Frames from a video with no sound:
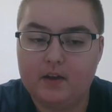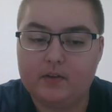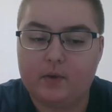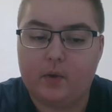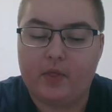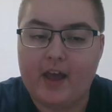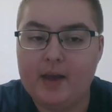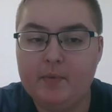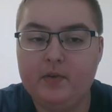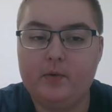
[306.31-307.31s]
So the
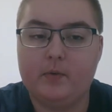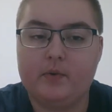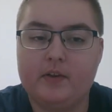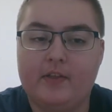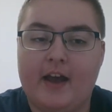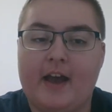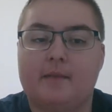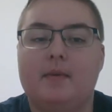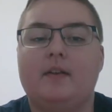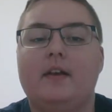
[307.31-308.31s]
episode that had
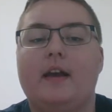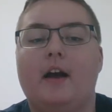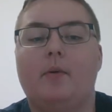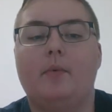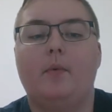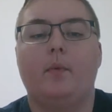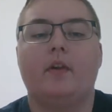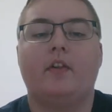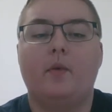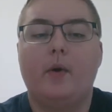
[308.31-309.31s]
me seek help
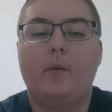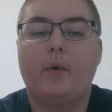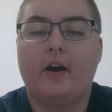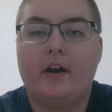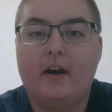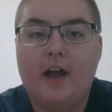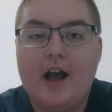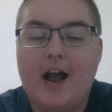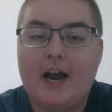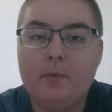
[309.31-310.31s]
was the one where
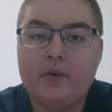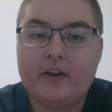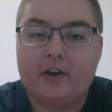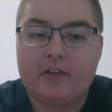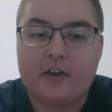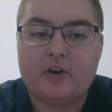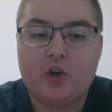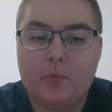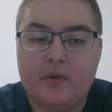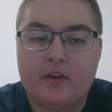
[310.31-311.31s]
I was scared that a
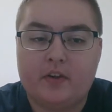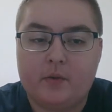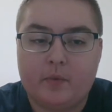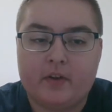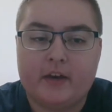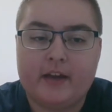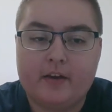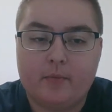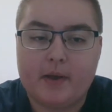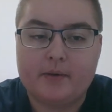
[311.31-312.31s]
shop assistant was going to
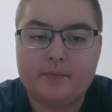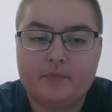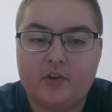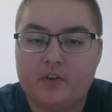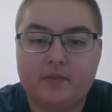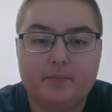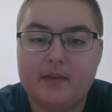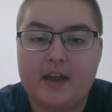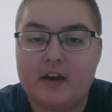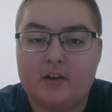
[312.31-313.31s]
kill me. Just
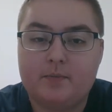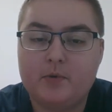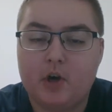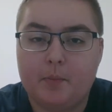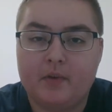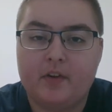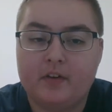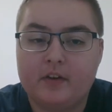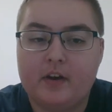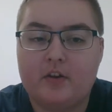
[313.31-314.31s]
any shop
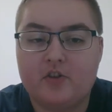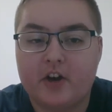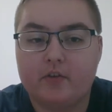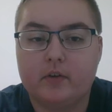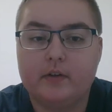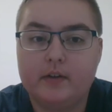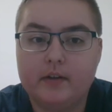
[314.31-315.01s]
assistant in general.